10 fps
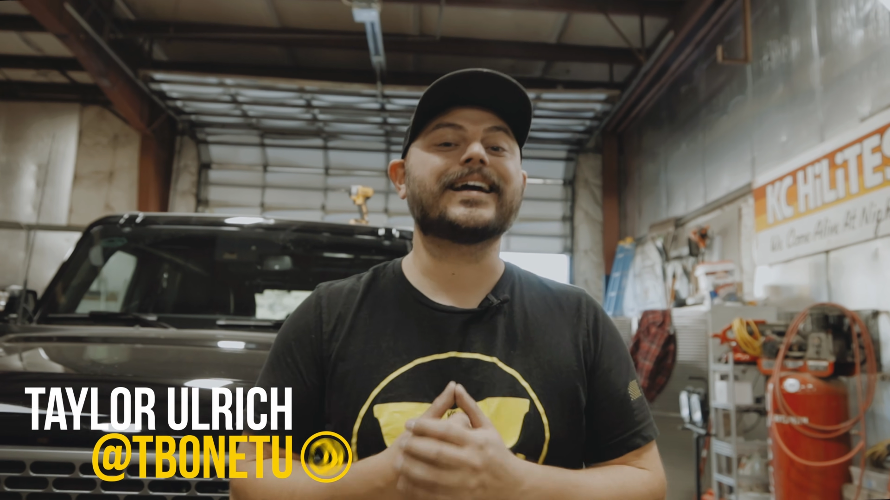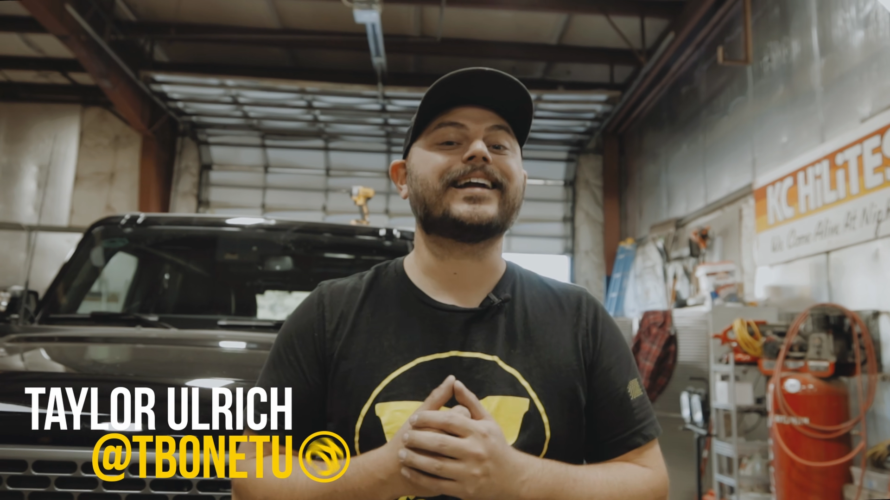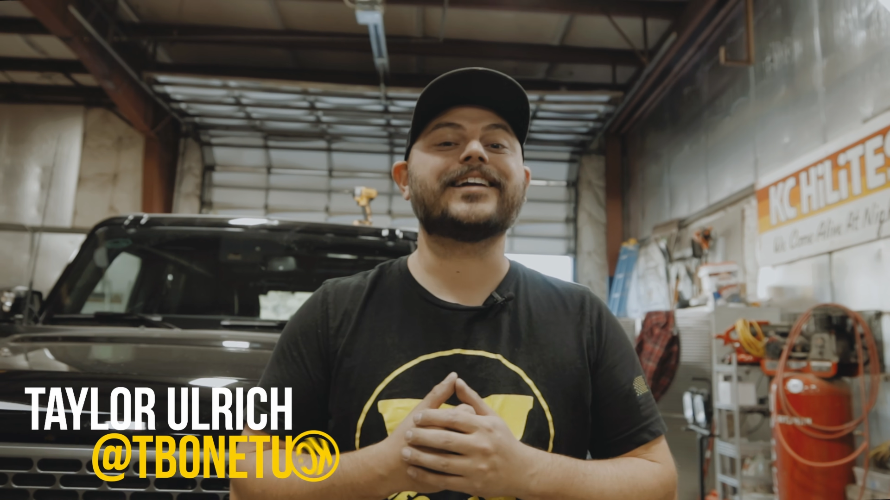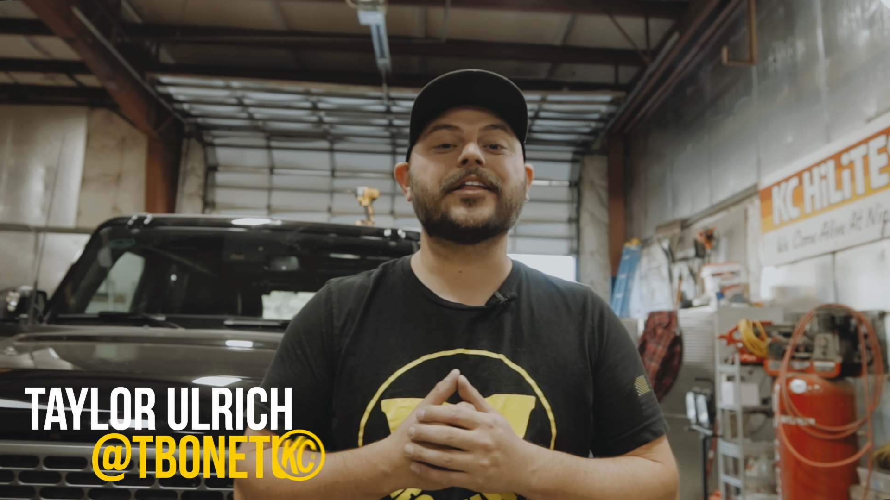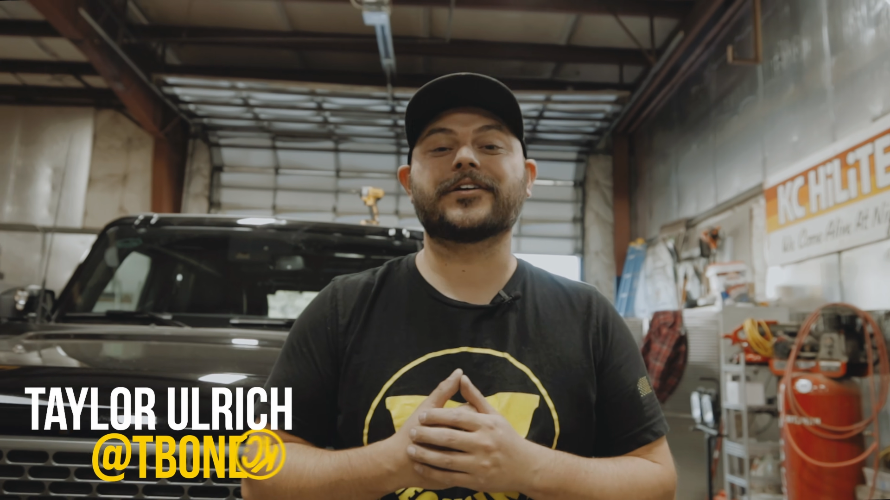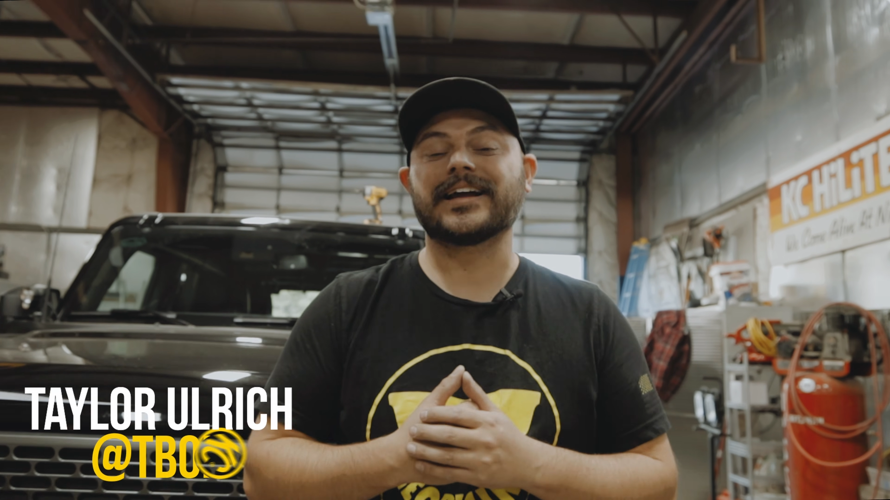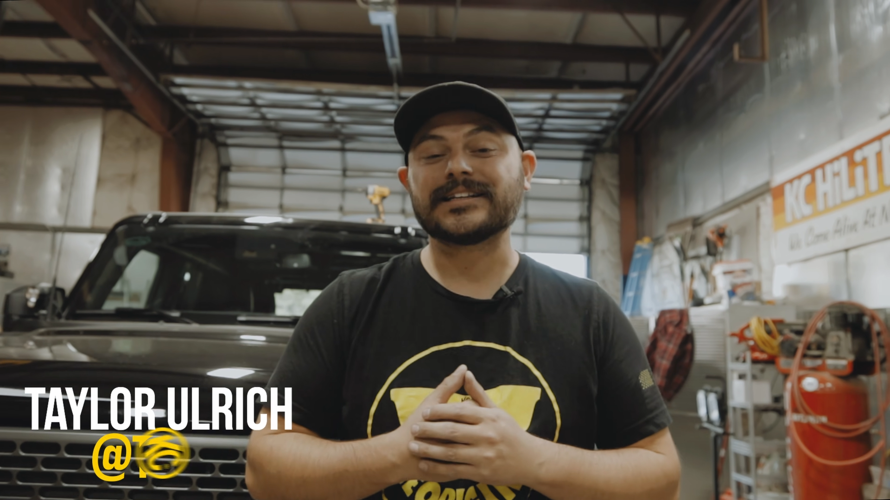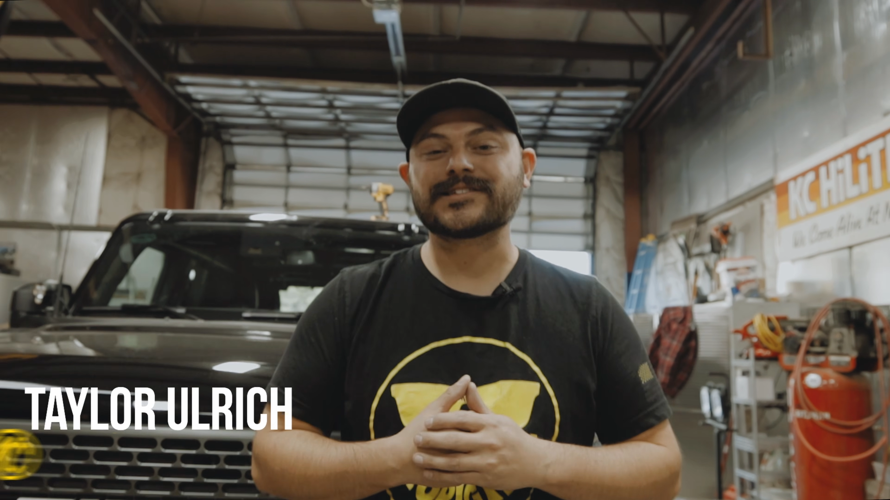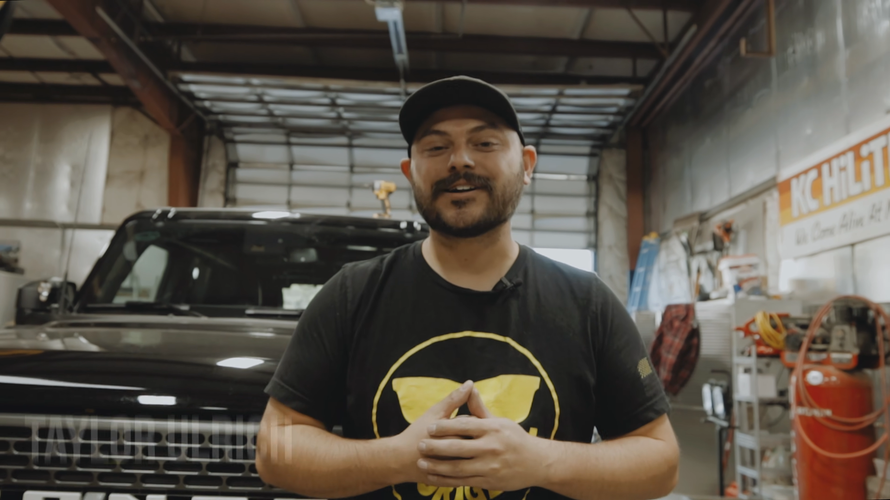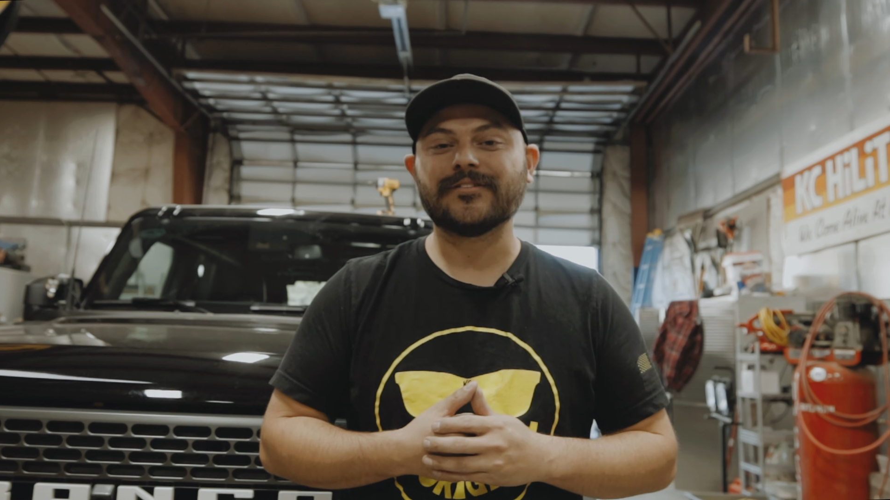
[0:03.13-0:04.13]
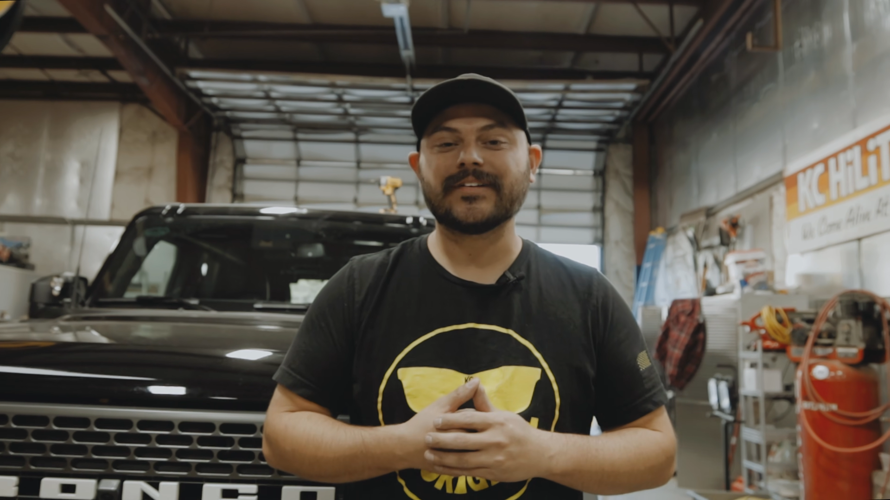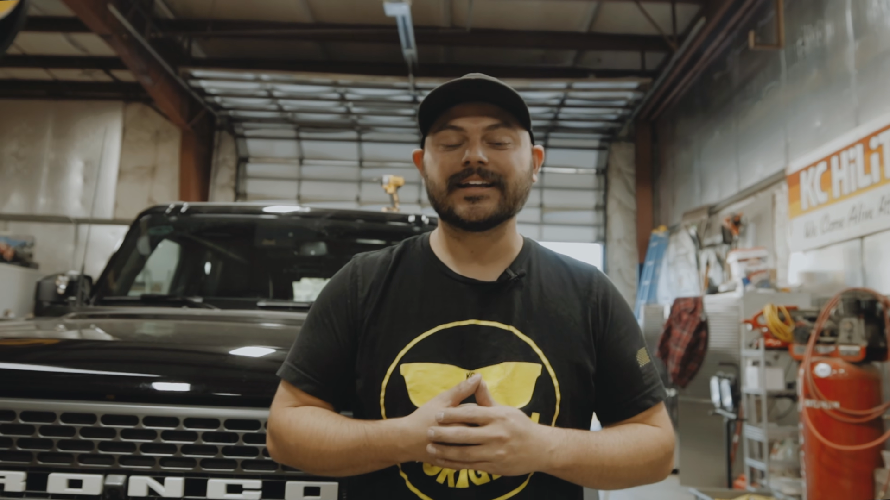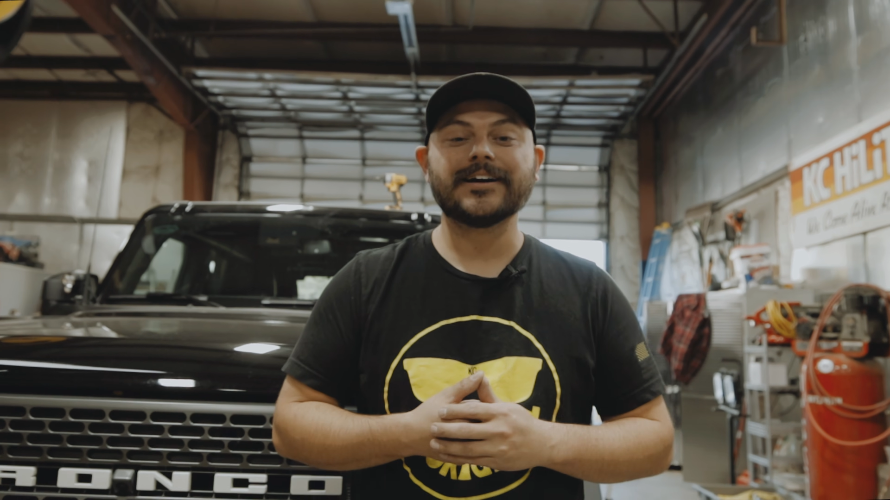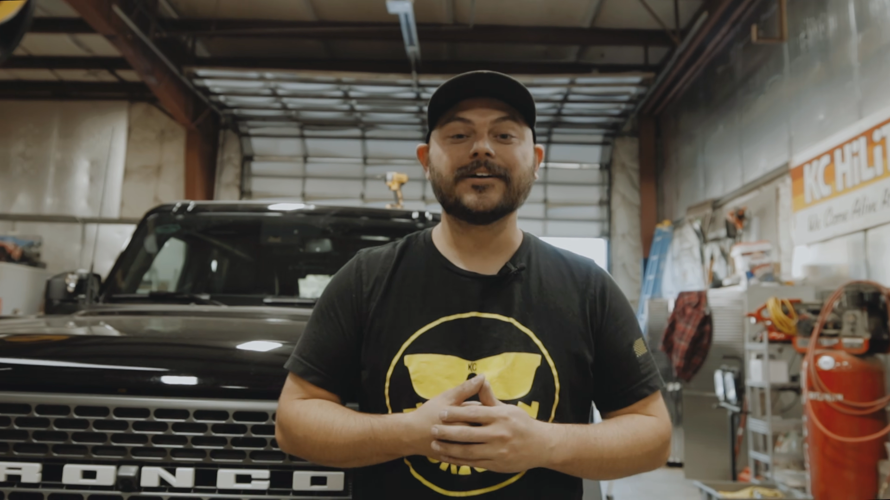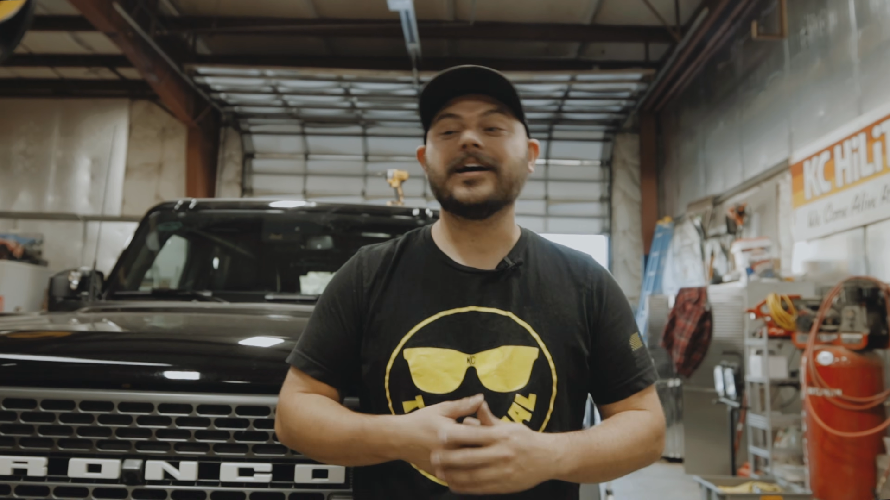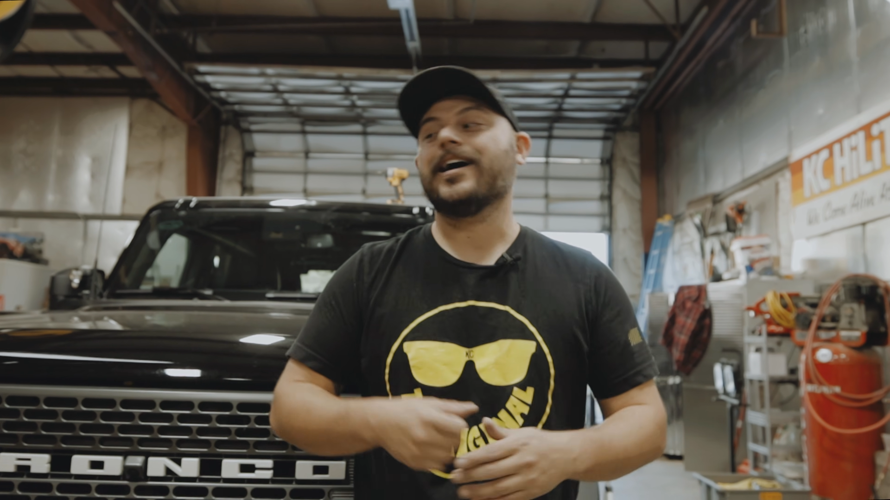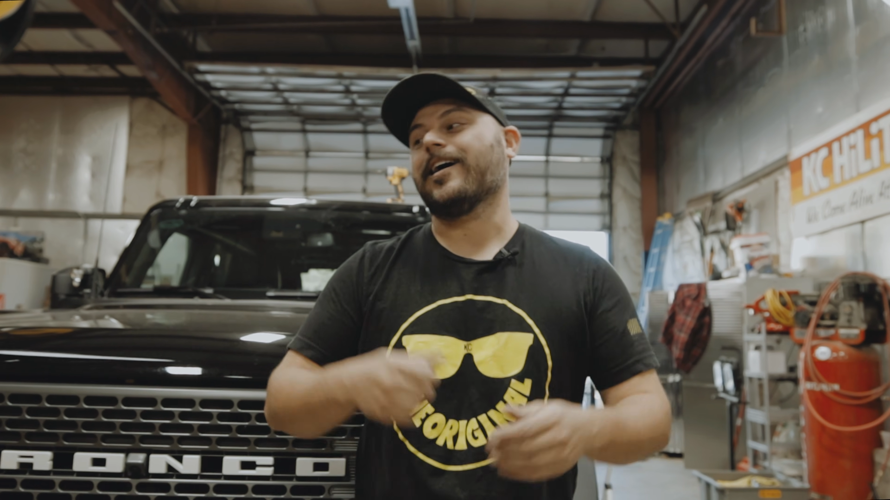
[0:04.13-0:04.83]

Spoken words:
another install video